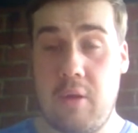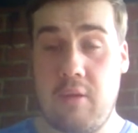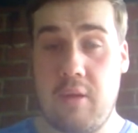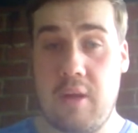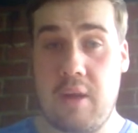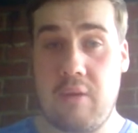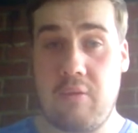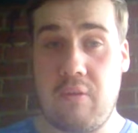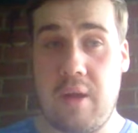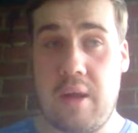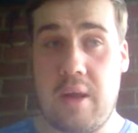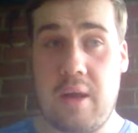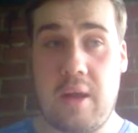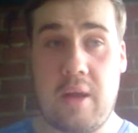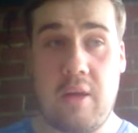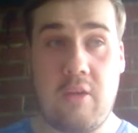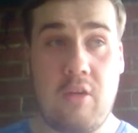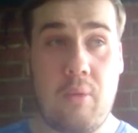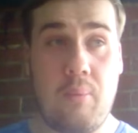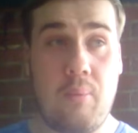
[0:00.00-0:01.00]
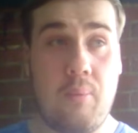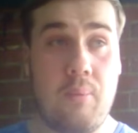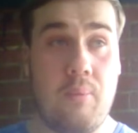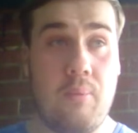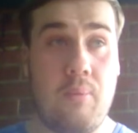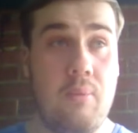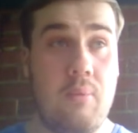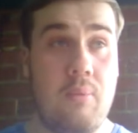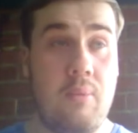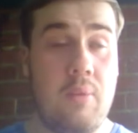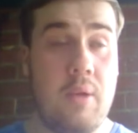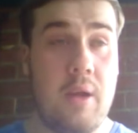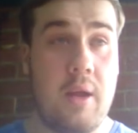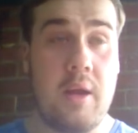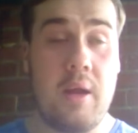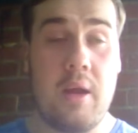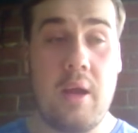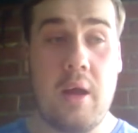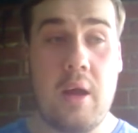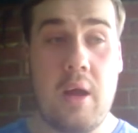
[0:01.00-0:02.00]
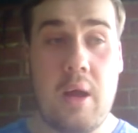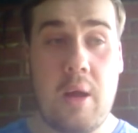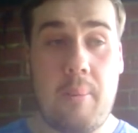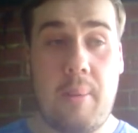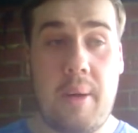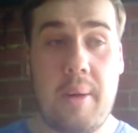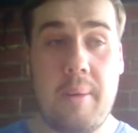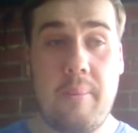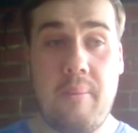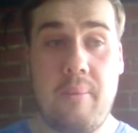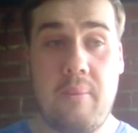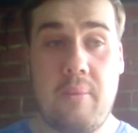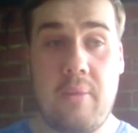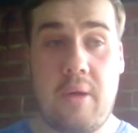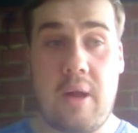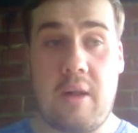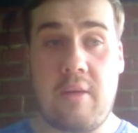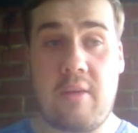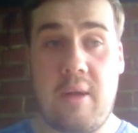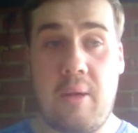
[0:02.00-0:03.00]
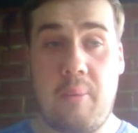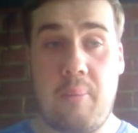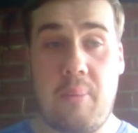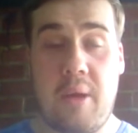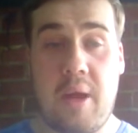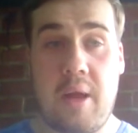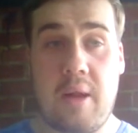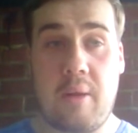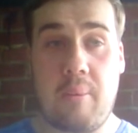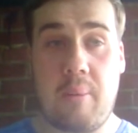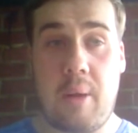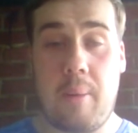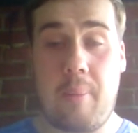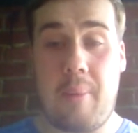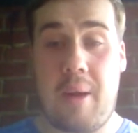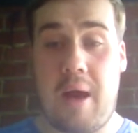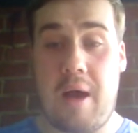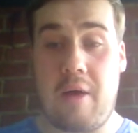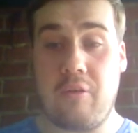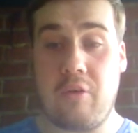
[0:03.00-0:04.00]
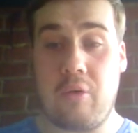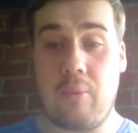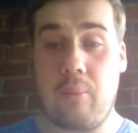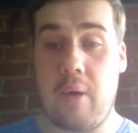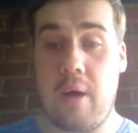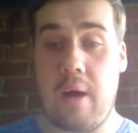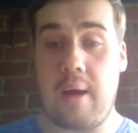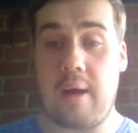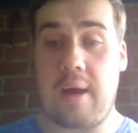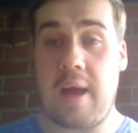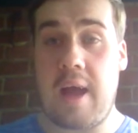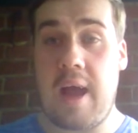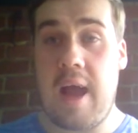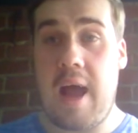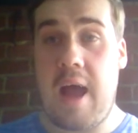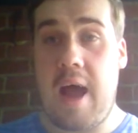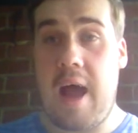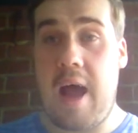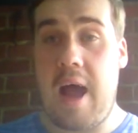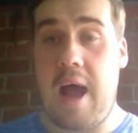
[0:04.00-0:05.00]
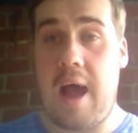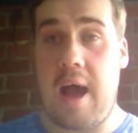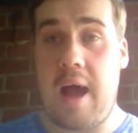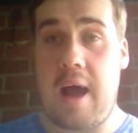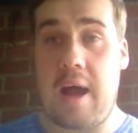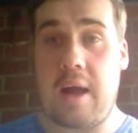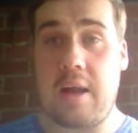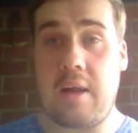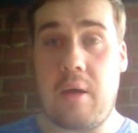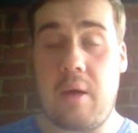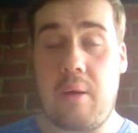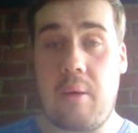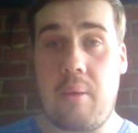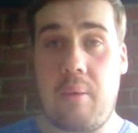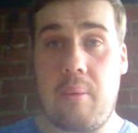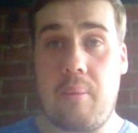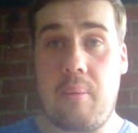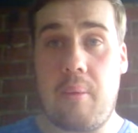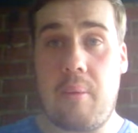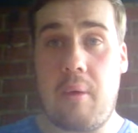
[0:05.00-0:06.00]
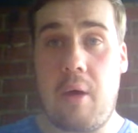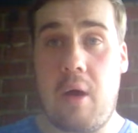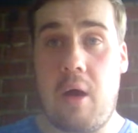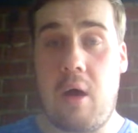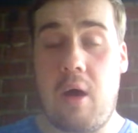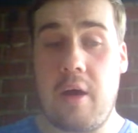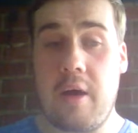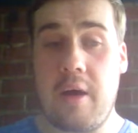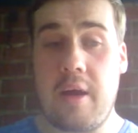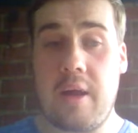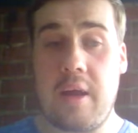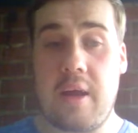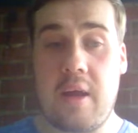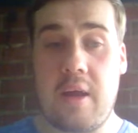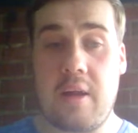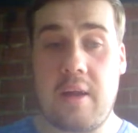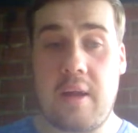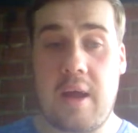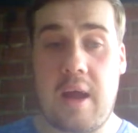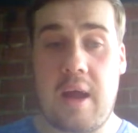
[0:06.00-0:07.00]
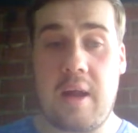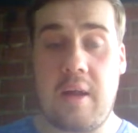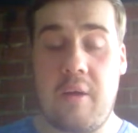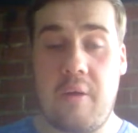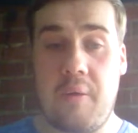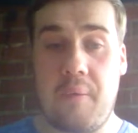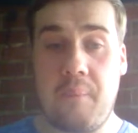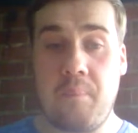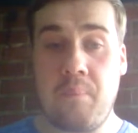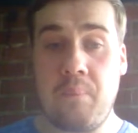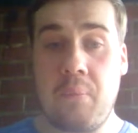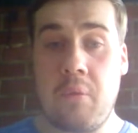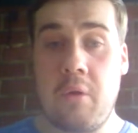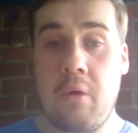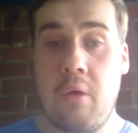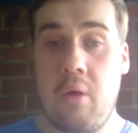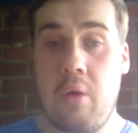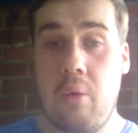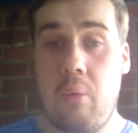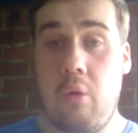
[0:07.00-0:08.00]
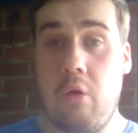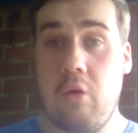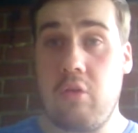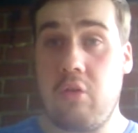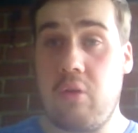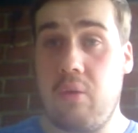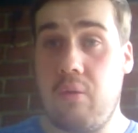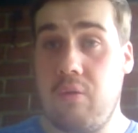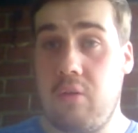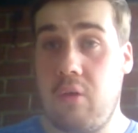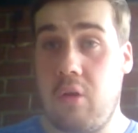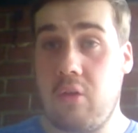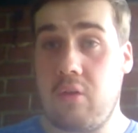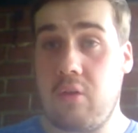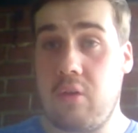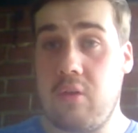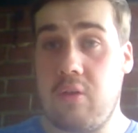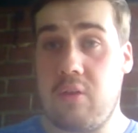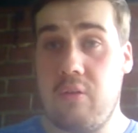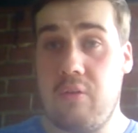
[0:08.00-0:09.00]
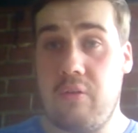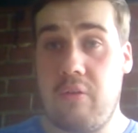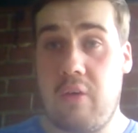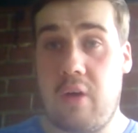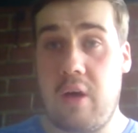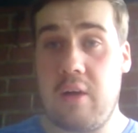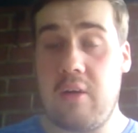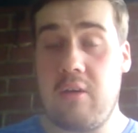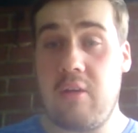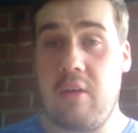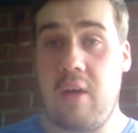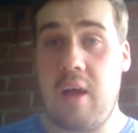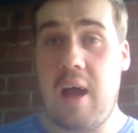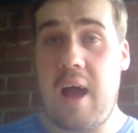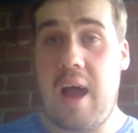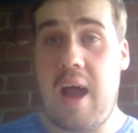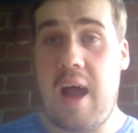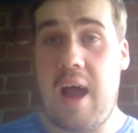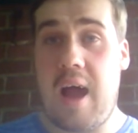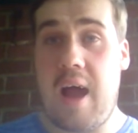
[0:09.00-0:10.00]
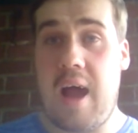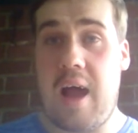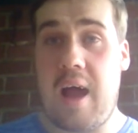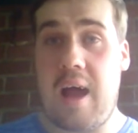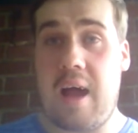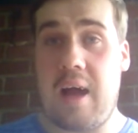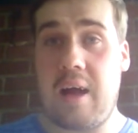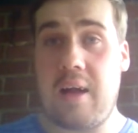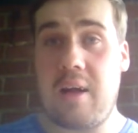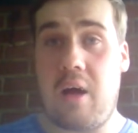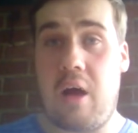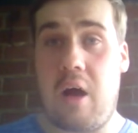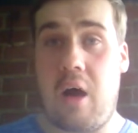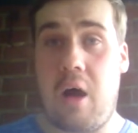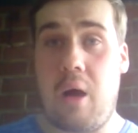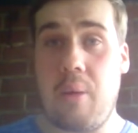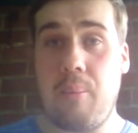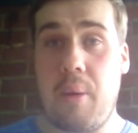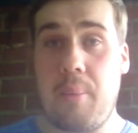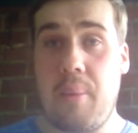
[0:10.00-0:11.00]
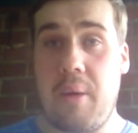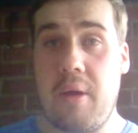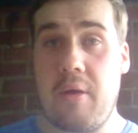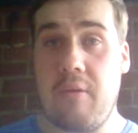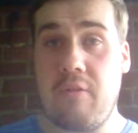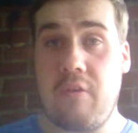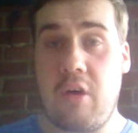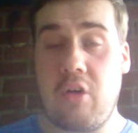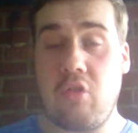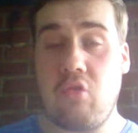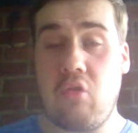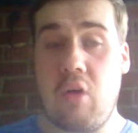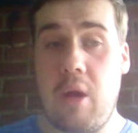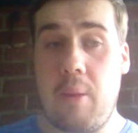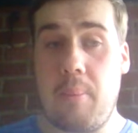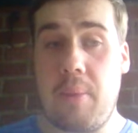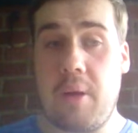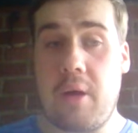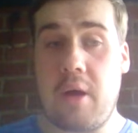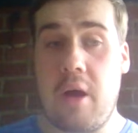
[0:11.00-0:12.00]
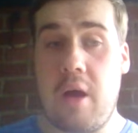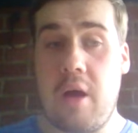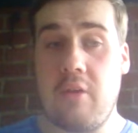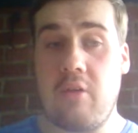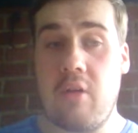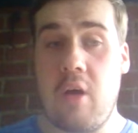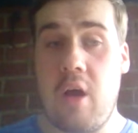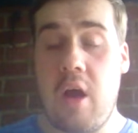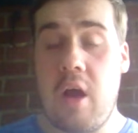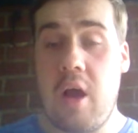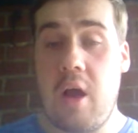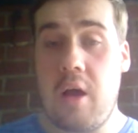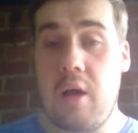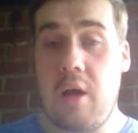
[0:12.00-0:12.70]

this evening. He should be. My dad's going to pick him up after work, and I then watch some vlogs and some vines, and I'm a bit frustrated because